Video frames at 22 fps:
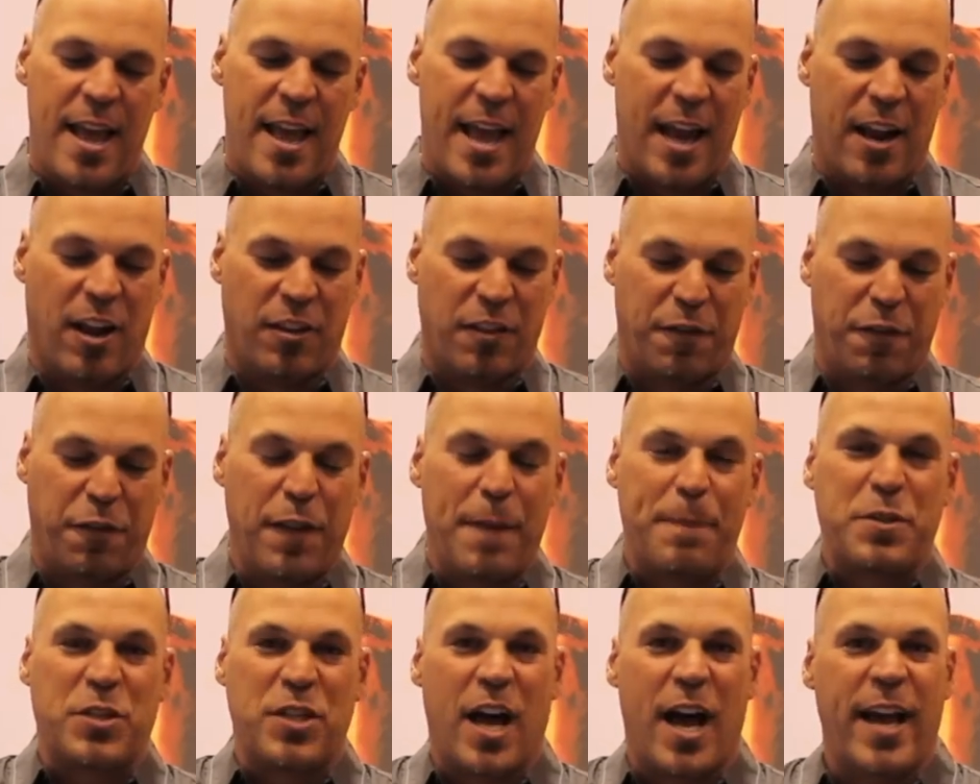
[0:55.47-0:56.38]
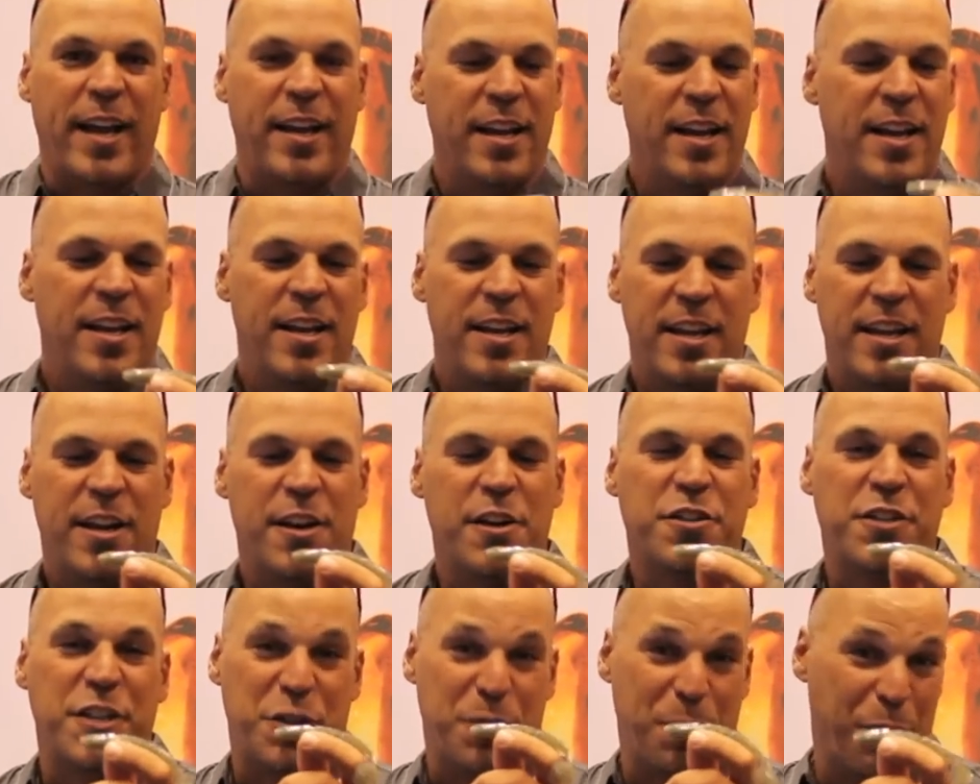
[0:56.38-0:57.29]
And on the flip side,
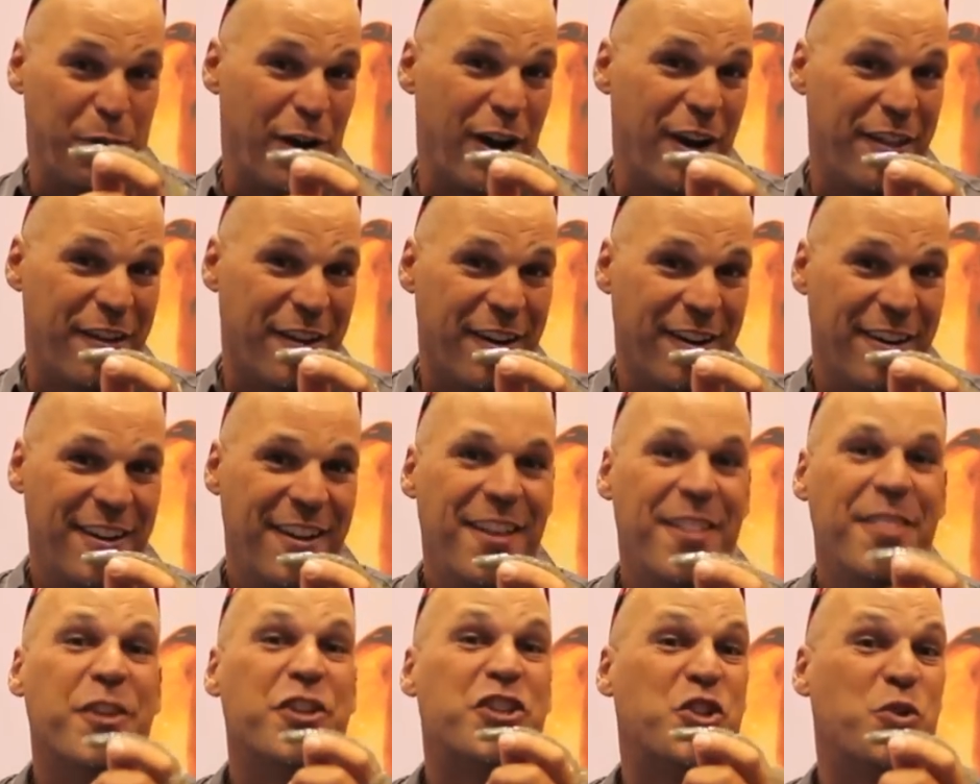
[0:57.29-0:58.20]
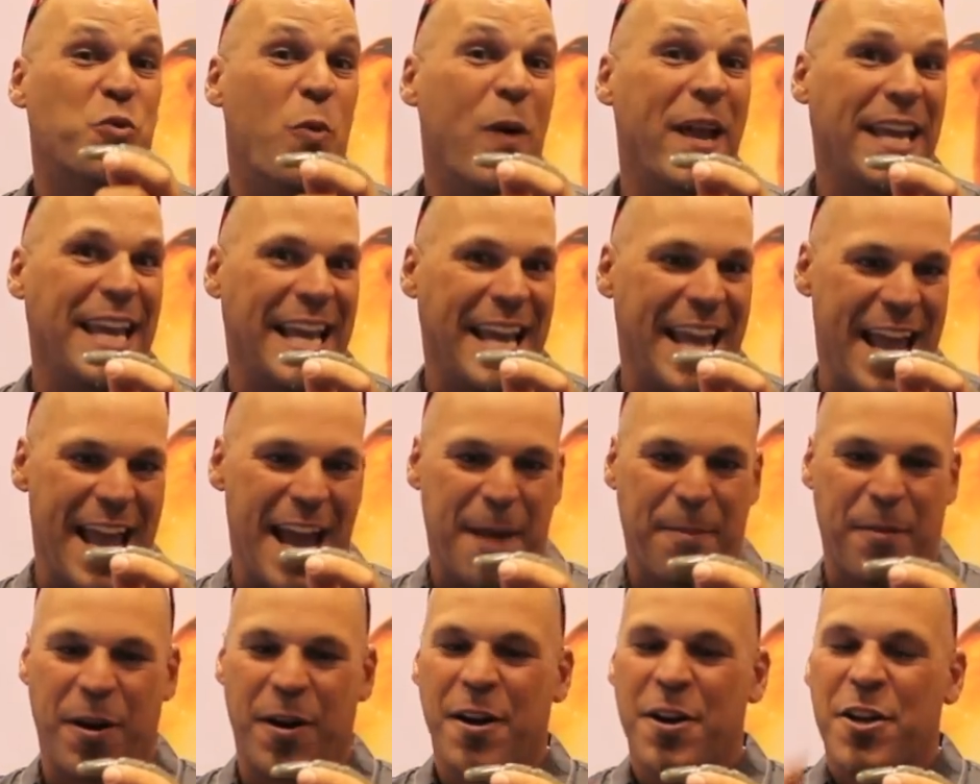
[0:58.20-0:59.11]
here's its brother, the swinging
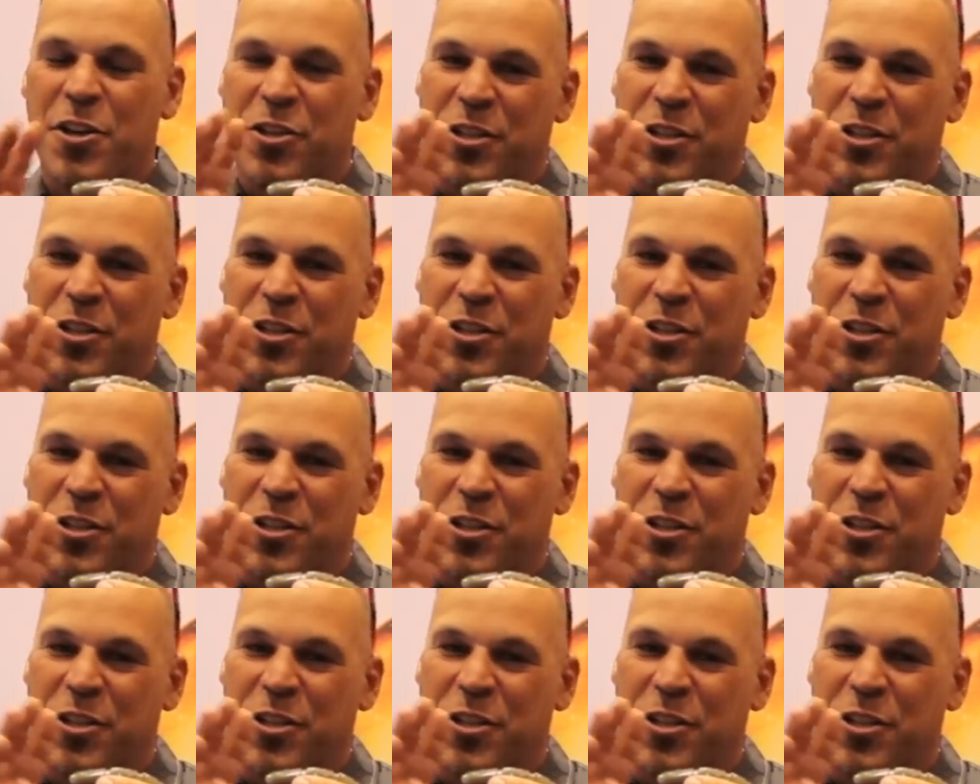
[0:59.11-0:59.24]
hammer.